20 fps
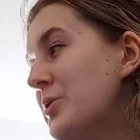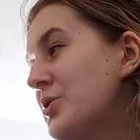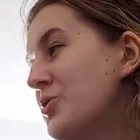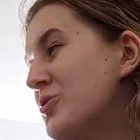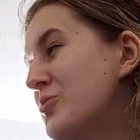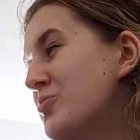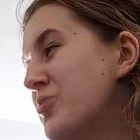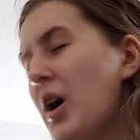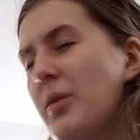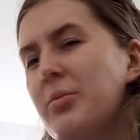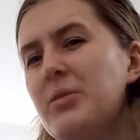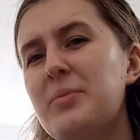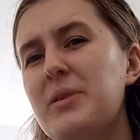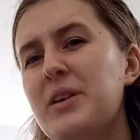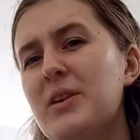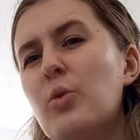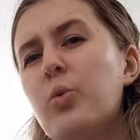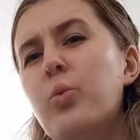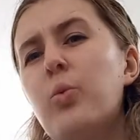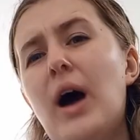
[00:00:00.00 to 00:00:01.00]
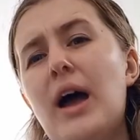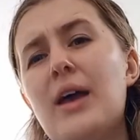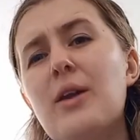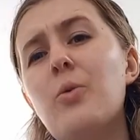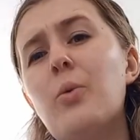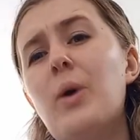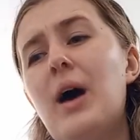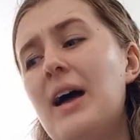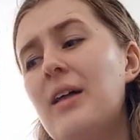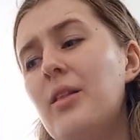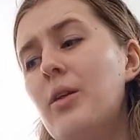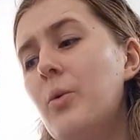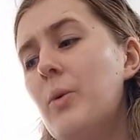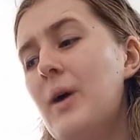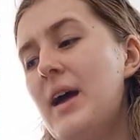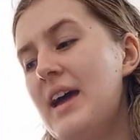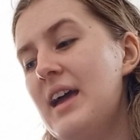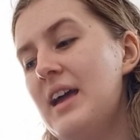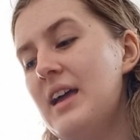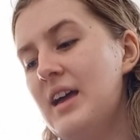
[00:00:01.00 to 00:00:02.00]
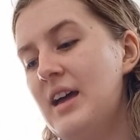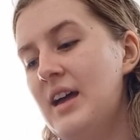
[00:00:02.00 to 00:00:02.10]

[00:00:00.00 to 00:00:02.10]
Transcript: which would probably be quite a while away.